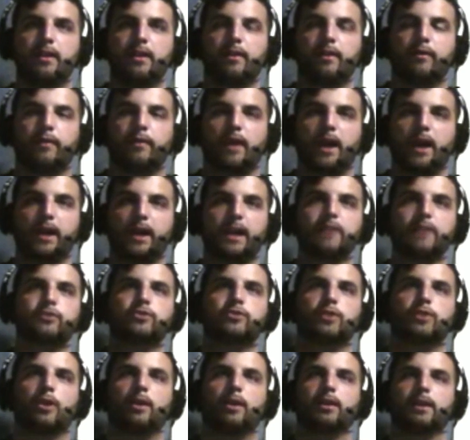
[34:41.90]
against
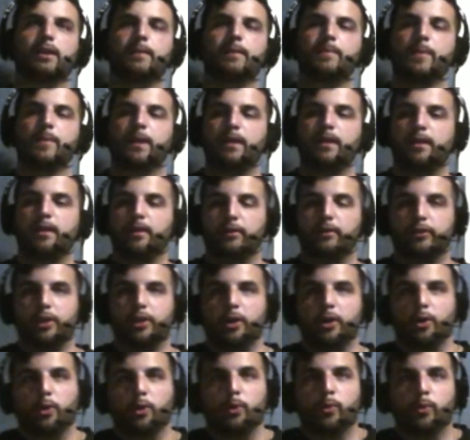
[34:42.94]
Charlotte.
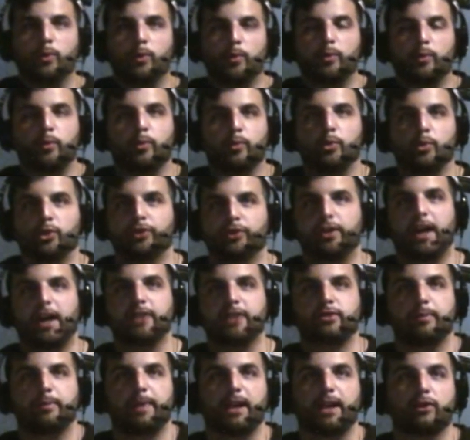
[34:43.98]
So will
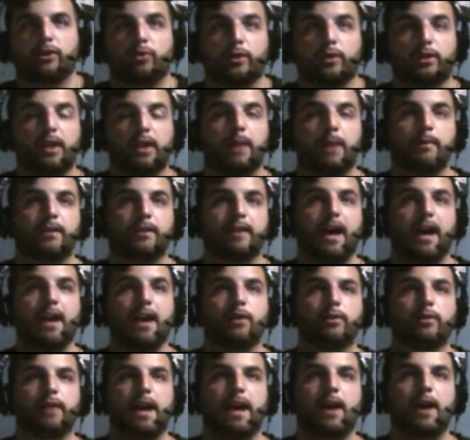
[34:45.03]
Sasha Banks reclaim the
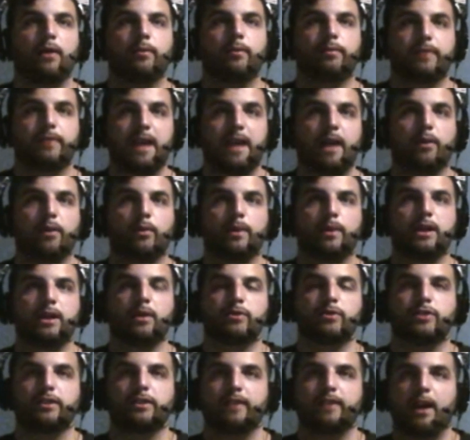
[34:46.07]
title now that we know
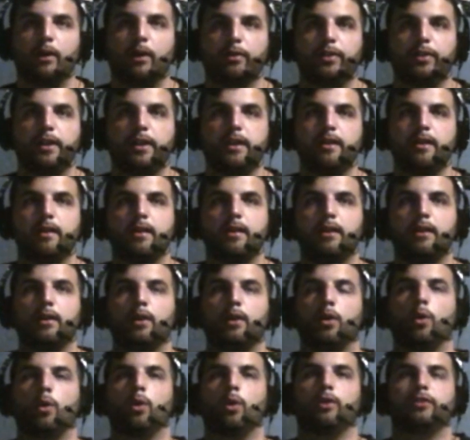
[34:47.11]
she's healthy?
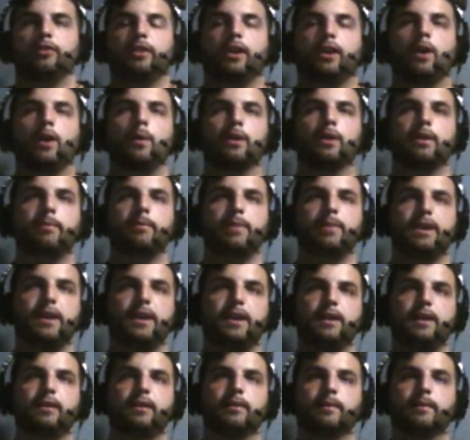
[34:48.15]
Or is it going to
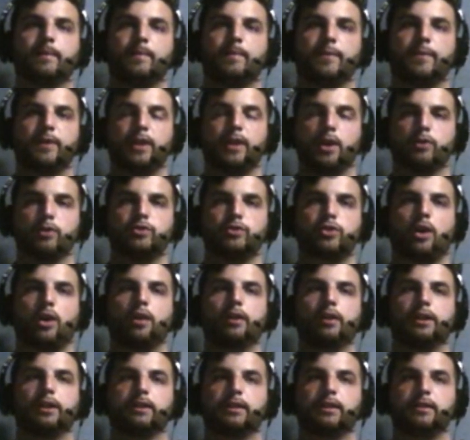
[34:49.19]
be,
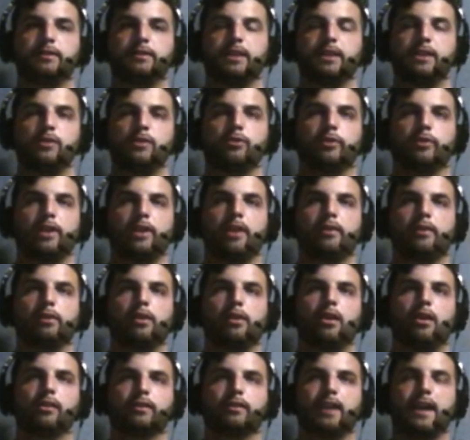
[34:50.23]
Charlotte continues another
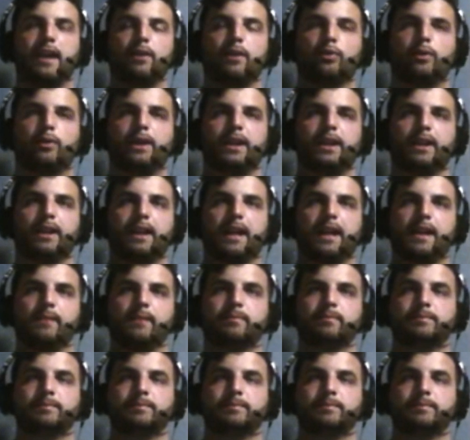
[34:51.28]
long title reign again?